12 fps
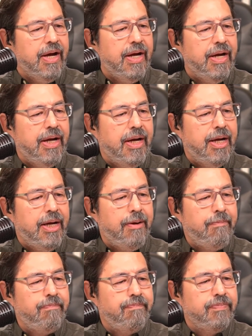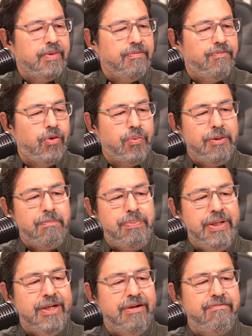for
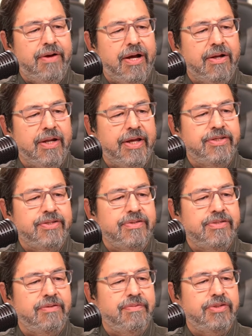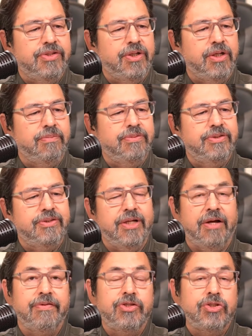repeated violations of its terms
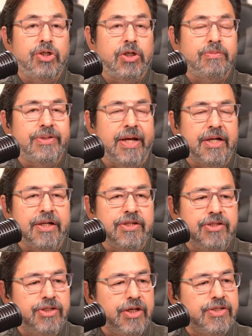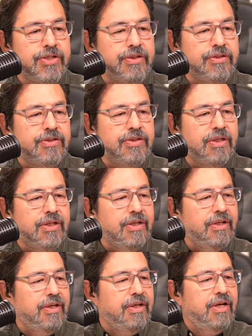and conditions.
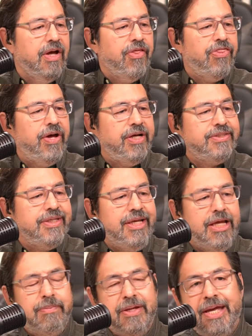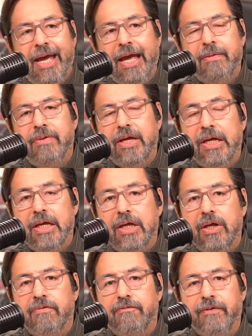Thus, he became
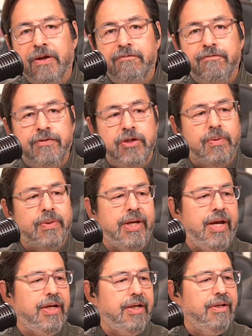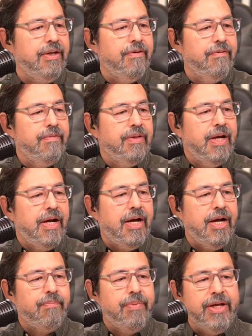infuriated
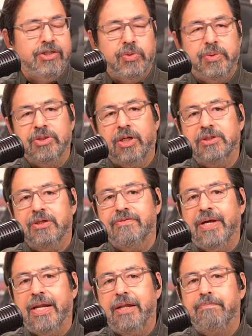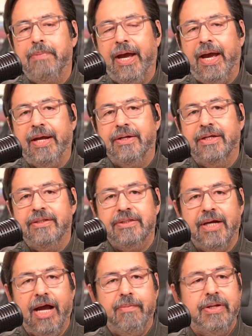as a result of getting banned
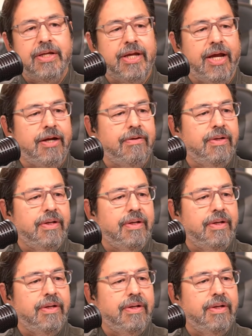time and again.